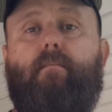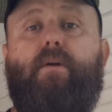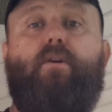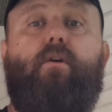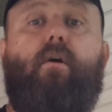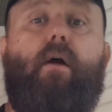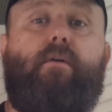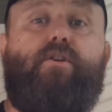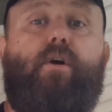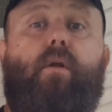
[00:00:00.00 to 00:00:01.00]
Make sure you're
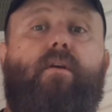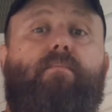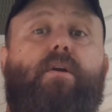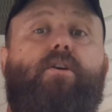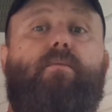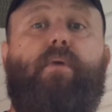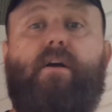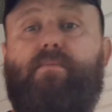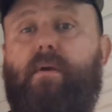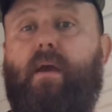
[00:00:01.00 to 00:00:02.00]
out shooting as much as you
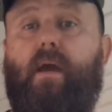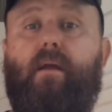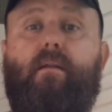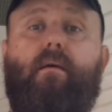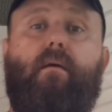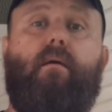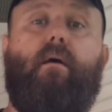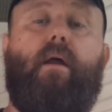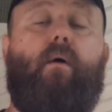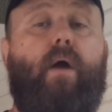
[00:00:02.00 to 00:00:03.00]
possibly can.
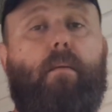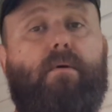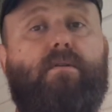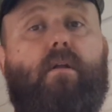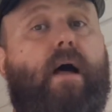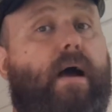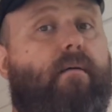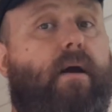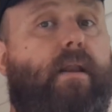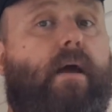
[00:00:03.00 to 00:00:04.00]
I know ammo's a little high
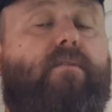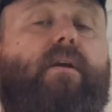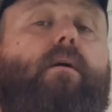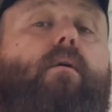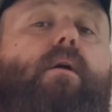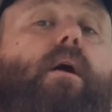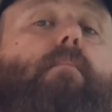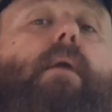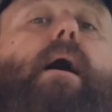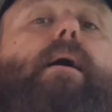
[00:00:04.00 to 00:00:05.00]
right now. It's kind of hard to come
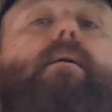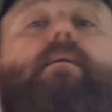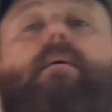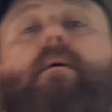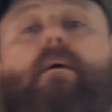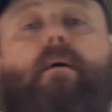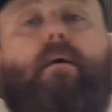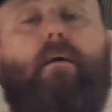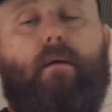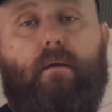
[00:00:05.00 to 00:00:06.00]
by.
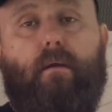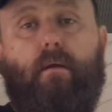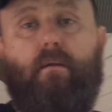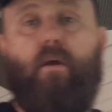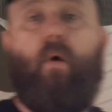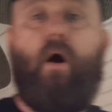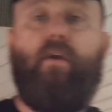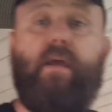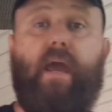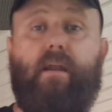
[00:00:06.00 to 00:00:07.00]
Do all
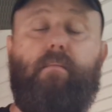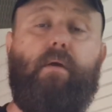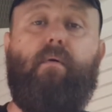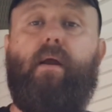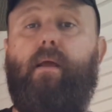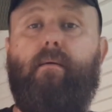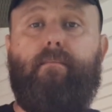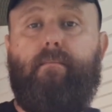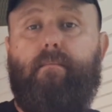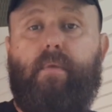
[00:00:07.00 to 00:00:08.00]
you can to be ready,
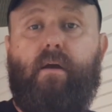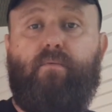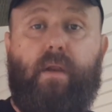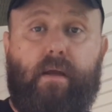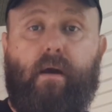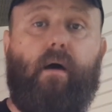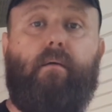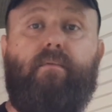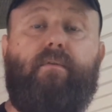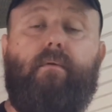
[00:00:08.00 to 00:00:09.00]
because when it
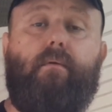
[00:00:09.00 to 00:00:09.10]
comes,